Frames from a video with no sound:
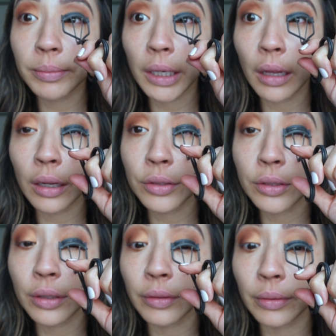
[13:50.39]
My
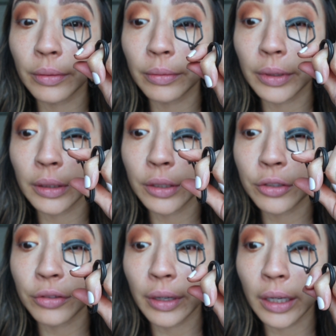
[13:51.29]
lashes are really
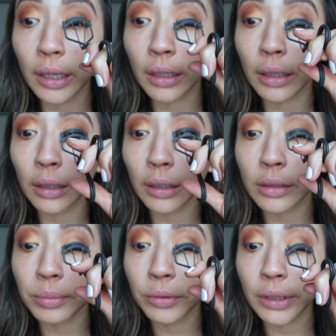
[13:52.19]
straight and like
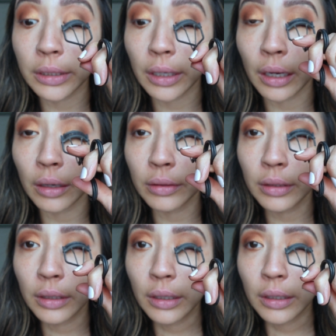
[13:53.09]
to point down,
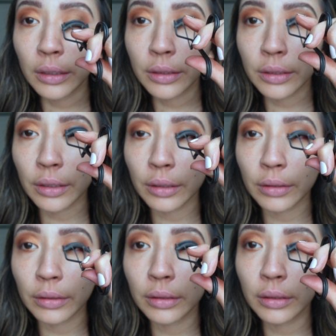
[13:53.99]

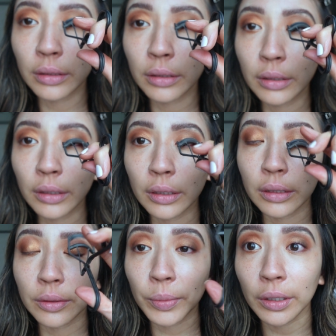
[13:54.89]
so
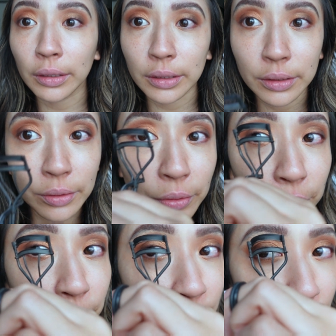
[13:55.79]
this part is
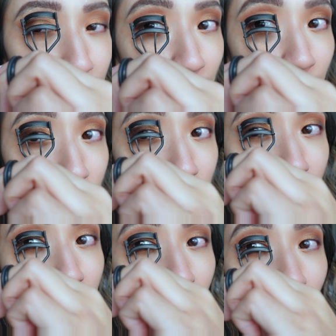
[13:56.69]
crucial for me to
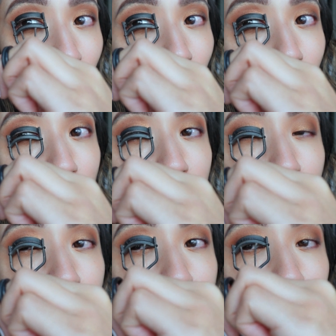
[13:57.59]
even get
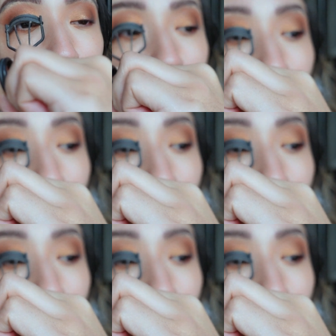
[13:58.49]
some sort of